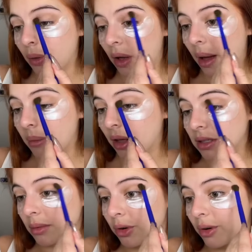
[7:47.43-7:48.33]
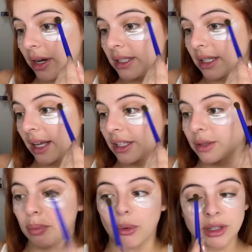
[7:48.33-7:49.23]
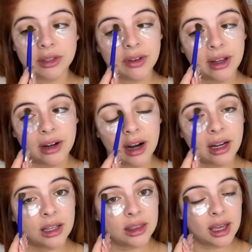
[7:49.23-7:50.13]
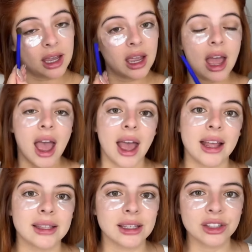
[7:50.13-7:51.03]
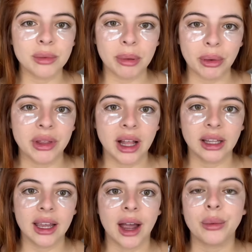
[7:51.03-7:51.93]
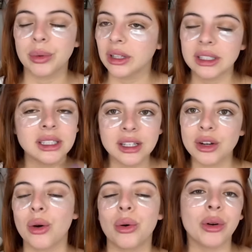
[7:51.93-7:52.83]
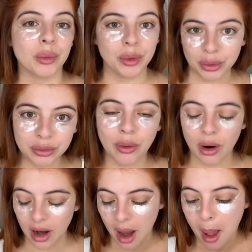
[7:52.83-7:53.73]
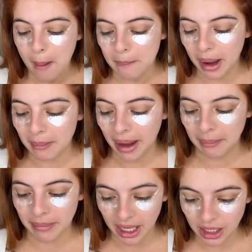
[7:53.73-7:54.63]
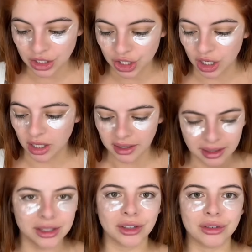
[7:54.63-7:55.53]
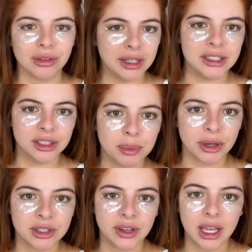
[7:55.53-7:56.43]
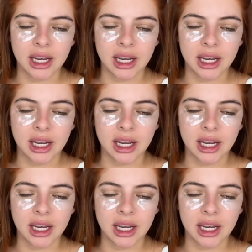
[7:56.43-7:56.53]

I'm not some crazy like sports fan or anything, and since they're both LA, I really didn't know who to root for, but my manager is a crazy sports fan.